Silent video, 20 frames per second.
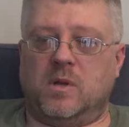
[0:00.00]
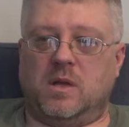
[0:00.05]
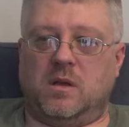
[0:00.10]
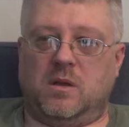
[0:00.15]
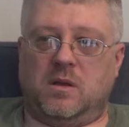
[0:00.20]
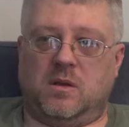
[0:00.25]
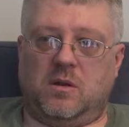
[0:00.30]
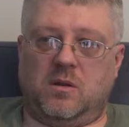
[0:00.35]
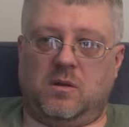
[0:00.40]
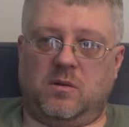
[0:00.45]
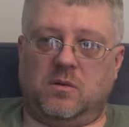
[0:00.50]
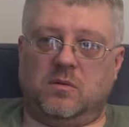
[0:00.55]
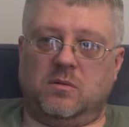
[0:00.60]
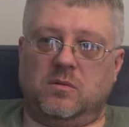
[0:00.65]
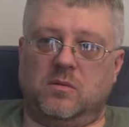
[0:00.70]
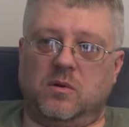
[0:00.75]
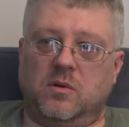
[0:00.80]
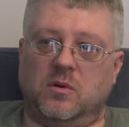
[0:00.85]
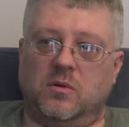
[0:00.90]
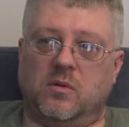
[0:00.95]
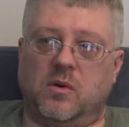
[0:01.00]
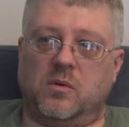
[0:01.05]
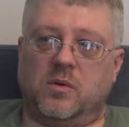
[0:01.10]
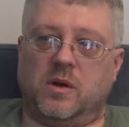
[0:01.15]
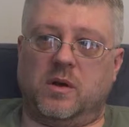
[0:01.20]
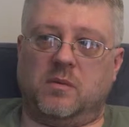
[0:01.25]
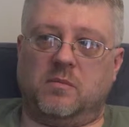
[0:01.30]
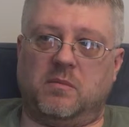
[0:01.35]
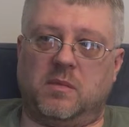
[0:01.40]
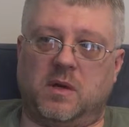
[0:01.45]
And
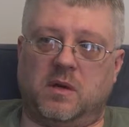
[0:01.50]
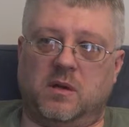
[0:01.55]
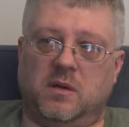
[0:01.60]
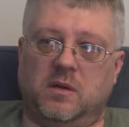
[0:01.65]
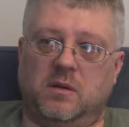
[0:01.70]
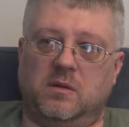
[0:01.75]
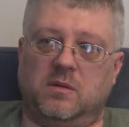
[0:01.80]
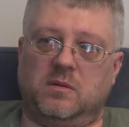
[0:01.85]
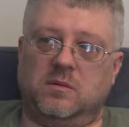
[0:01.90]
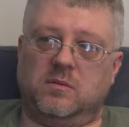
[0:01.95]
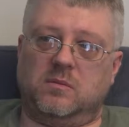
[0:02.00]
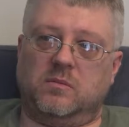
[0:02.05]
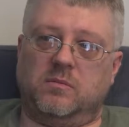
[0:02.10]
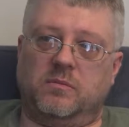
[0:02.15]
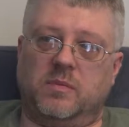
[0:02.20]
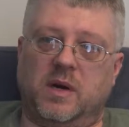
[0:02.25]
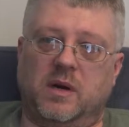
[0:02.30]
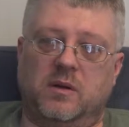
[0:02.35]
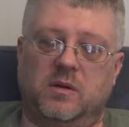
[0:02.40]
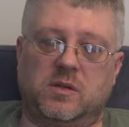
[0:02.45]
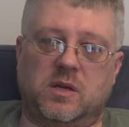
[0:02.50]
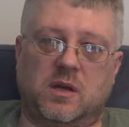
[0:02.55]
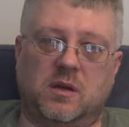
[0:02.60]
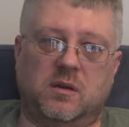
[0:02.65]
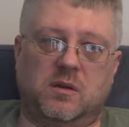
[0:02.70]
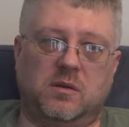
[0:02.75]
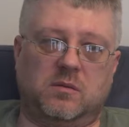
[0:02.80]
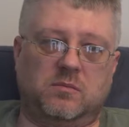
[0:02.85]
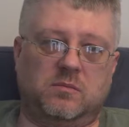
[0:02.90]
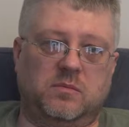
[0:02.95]
growing up, my parents had
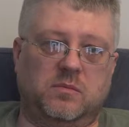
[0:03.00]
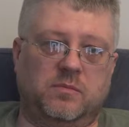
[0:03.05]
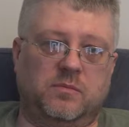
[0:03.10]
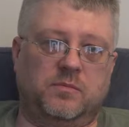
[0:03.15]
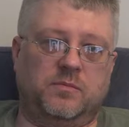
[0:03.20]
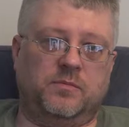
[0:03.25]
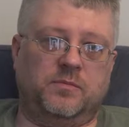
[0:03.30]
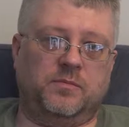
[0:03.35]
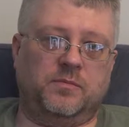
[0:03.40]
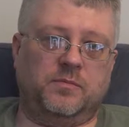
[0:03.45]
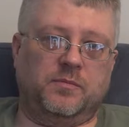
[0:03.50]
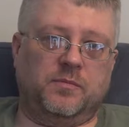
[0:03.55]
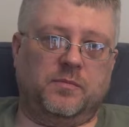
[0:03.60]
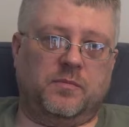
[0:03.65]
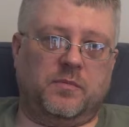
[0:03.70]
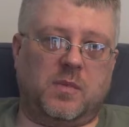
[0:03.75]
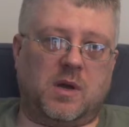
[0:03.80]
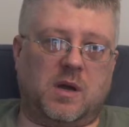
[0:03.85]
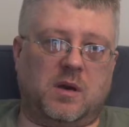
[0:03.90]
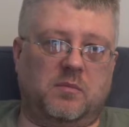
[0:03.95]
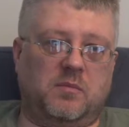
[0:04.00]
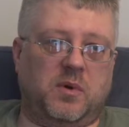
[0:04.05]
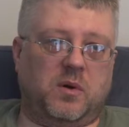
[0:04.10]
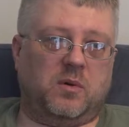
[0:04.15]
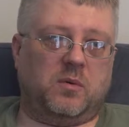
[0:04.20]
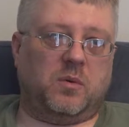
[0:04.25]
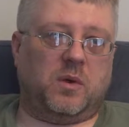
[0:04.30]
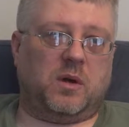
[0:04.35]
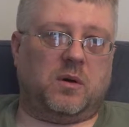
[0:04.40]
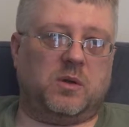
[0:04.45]
a
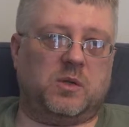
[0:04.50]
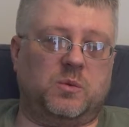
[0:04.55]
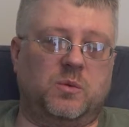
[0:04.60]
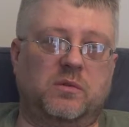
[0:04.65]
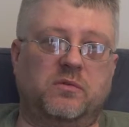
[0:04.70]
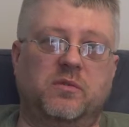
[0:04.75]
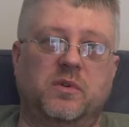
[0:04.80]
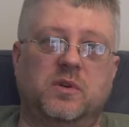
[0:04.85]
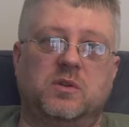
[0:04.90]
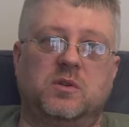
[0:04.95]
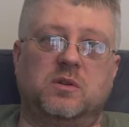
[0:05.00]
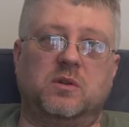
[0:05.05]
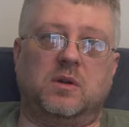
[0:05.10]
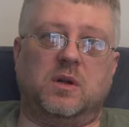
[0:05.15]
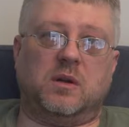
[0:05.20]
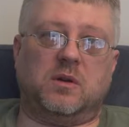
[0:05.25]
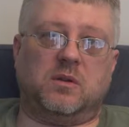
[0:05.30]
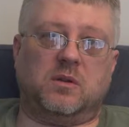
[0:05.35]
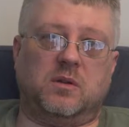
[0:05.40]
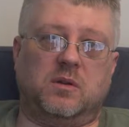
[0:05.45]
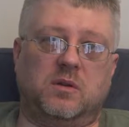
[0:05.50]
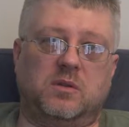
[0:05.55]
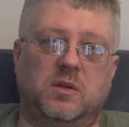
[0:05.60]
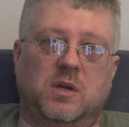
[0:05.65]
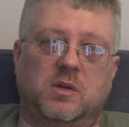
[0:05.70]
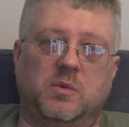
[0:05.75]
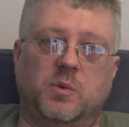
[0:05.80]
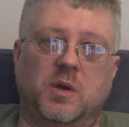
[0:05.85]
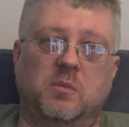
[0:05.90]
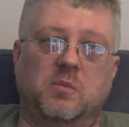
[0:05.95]
boat. We always went fishing out on the
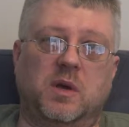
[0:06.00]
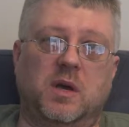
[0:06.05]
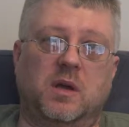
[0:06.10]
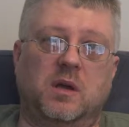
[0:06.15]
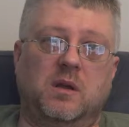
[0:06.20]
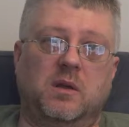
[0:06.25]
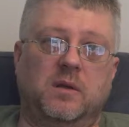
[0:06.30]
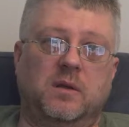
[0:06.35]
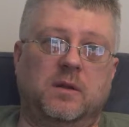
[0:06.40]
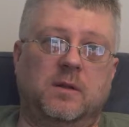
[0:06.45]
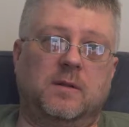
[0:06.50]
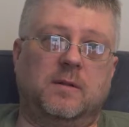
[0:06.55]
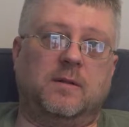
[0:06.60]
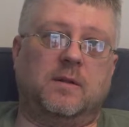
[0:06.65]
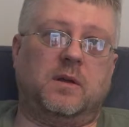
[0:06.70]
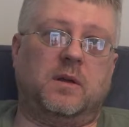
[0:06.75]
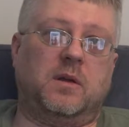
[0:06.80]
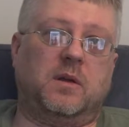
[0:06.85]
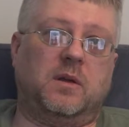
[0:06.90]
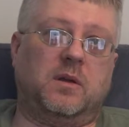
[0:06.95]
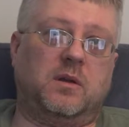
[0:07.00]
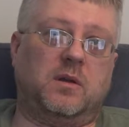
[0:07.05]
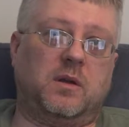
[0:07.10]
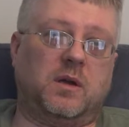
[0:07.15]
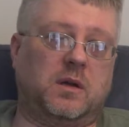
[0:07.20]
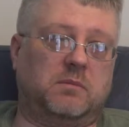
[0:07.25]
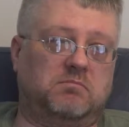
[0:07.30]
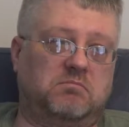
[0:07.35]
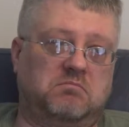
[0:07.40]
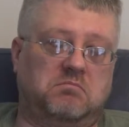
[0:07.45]
Chesapeake Bay. And
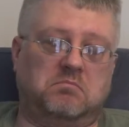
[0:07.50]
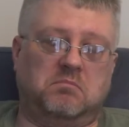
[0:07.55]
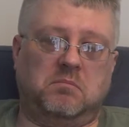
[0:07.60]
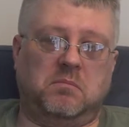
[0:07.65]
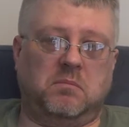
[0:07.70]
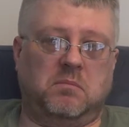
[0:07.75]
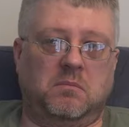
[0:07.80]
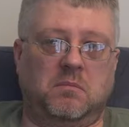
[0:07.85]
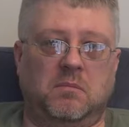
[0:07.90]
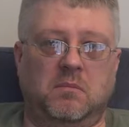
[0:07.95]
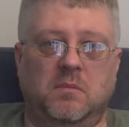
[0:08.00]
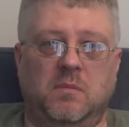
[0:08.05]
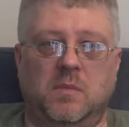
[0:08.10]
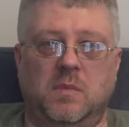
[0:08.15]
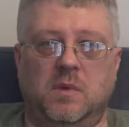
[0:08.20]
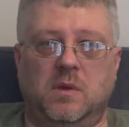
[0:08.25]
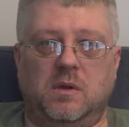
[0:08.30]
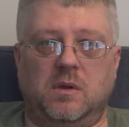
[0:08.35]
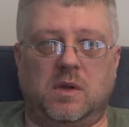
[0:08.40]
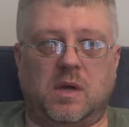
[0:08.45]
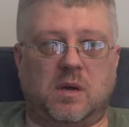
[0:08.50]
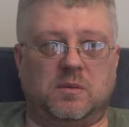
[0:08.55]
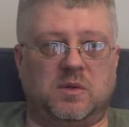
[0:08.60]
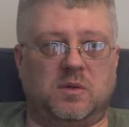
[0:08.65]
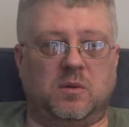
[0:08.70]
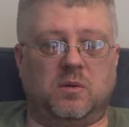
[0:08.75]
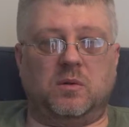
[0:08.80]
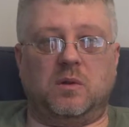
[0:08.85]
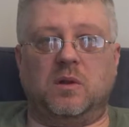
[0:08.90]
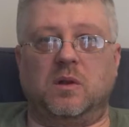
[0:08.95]
I
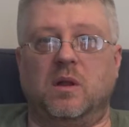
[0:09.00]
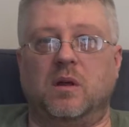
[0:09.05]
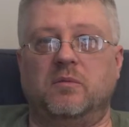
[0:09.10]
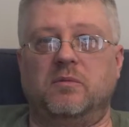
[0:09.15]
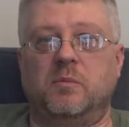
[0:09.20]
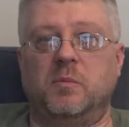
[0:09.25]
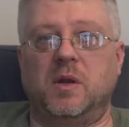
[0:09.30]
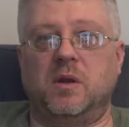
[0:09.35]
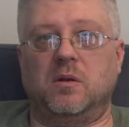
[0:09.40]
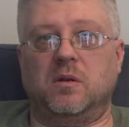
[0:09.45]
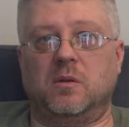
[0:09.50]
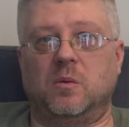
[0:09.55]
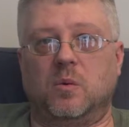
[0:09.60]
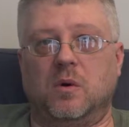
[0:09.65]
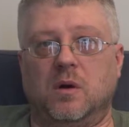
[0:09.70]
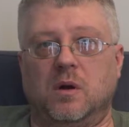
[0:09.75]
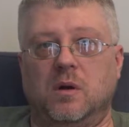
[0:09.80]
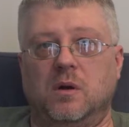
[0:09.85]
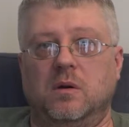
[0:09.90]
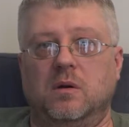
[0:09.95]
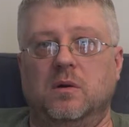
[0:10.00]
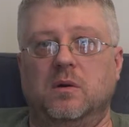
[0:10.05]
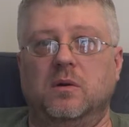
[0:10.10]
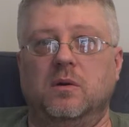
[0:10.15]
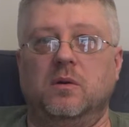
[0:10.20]
absolutely loved being on the water.